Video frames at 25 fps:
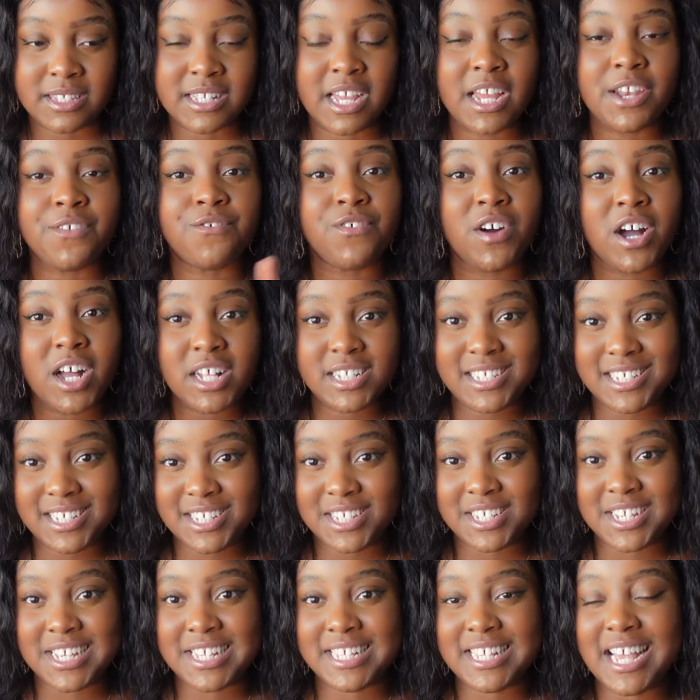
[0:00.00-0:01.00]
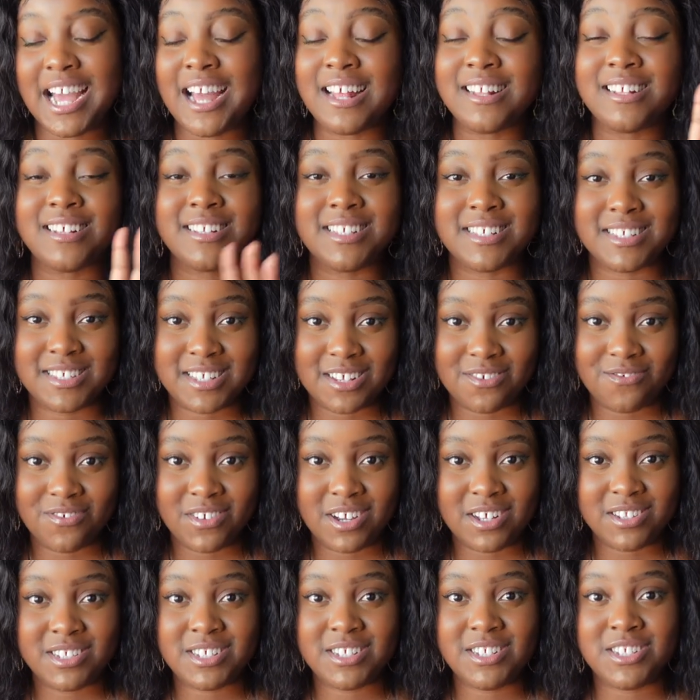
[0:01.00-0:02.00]
the advantages and the
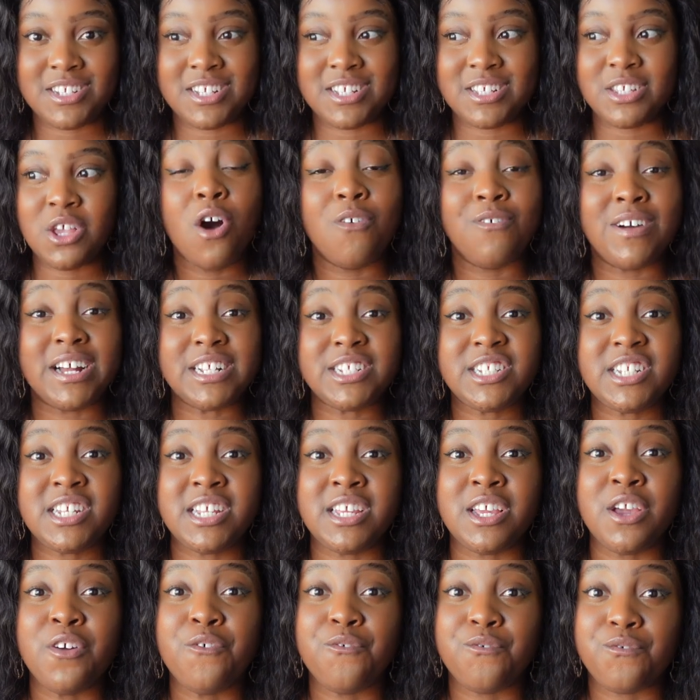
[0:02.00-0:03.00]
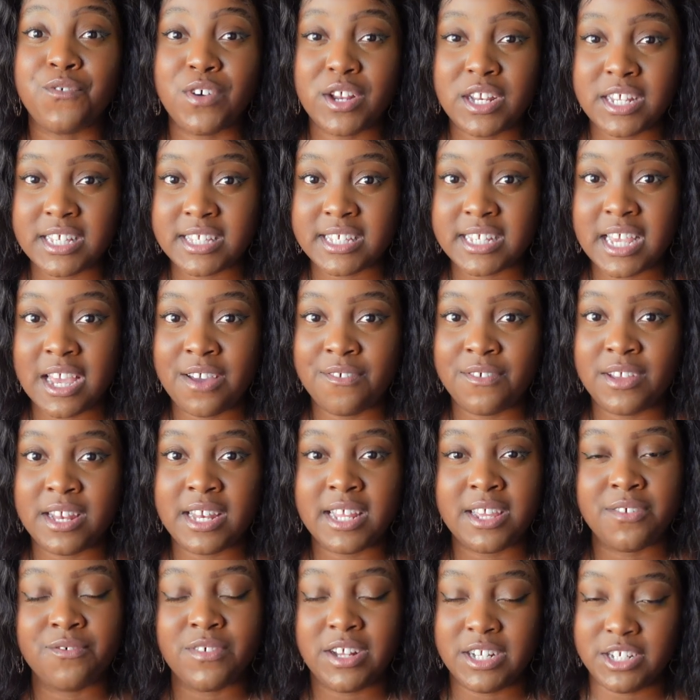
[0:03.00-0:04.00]
disadvantages of actually
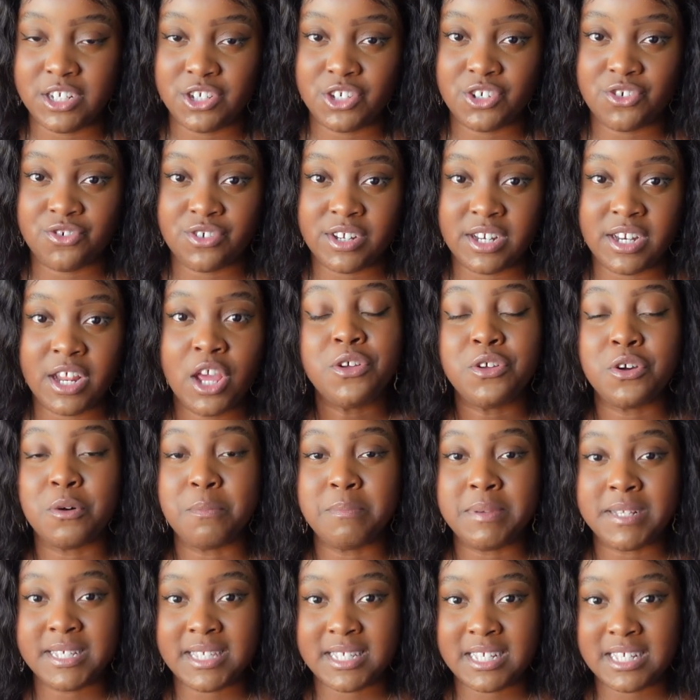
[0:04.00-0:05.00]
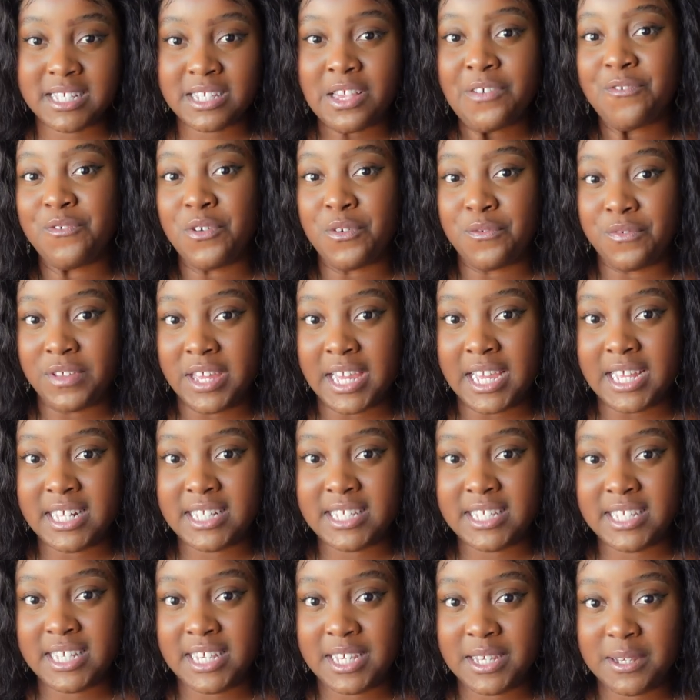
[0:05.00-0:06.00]
voluntarily registering your business for
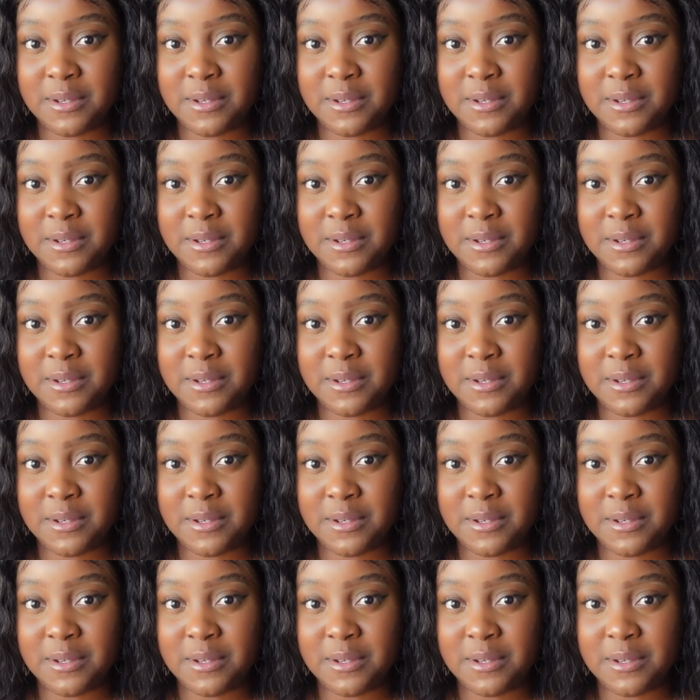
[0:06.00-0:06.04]
VAT.